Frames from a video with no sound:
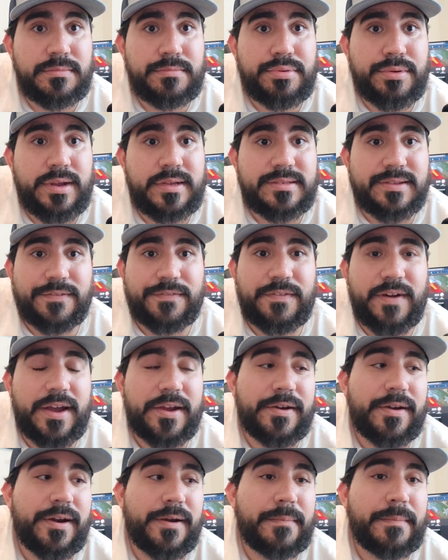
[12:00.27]
impressive
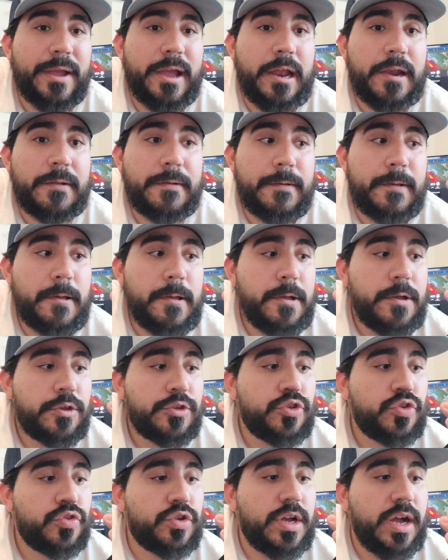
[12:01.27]
firearm, man.
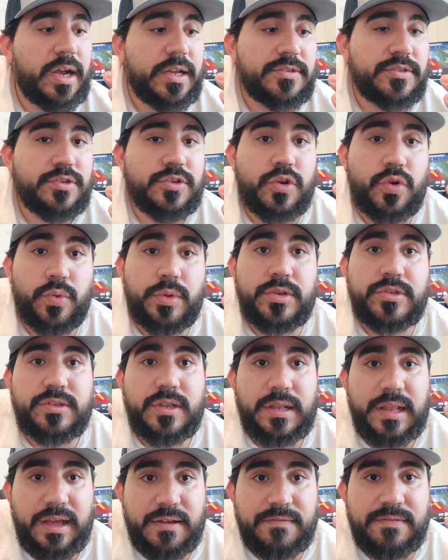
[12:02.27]
You guys are going
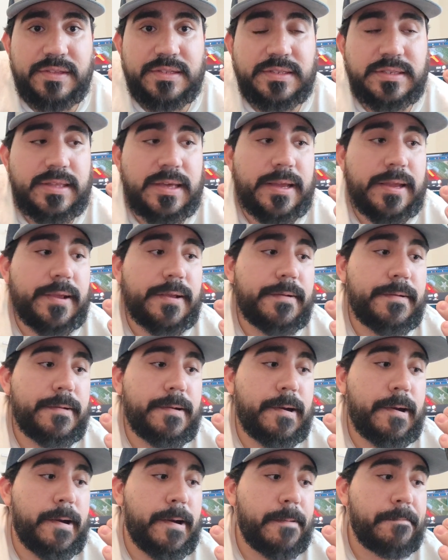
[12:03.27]
to love this thing
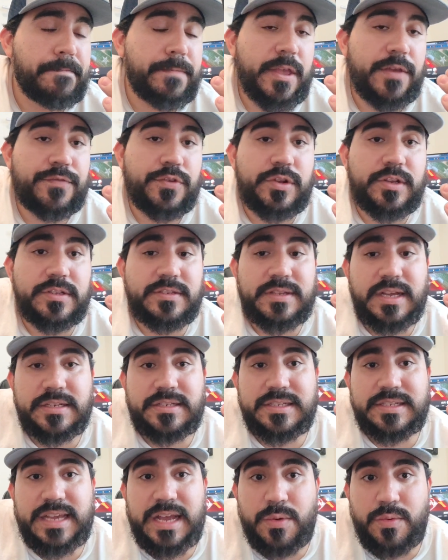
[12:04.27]
if you decide
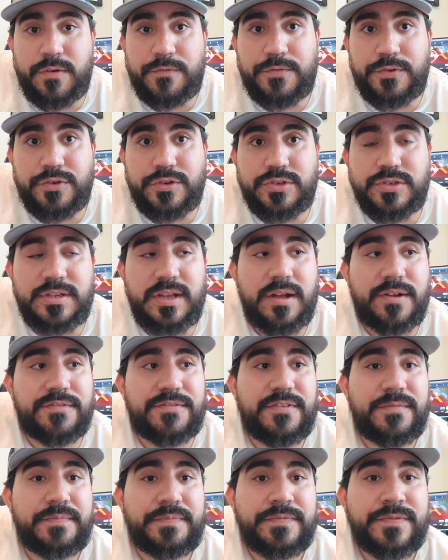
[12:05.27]
to get one for
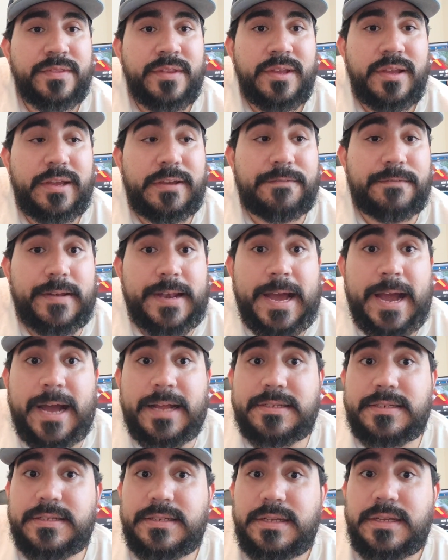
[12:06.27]
yourself. If
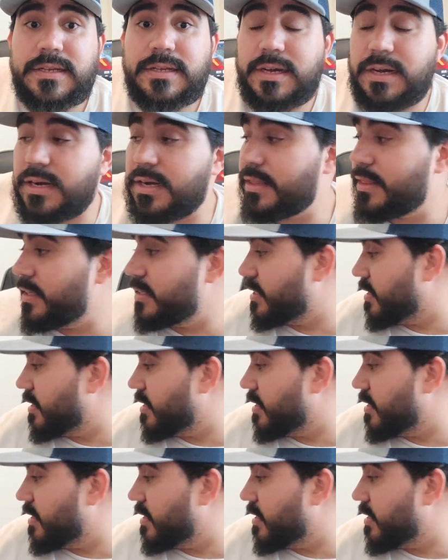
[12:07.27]
not, the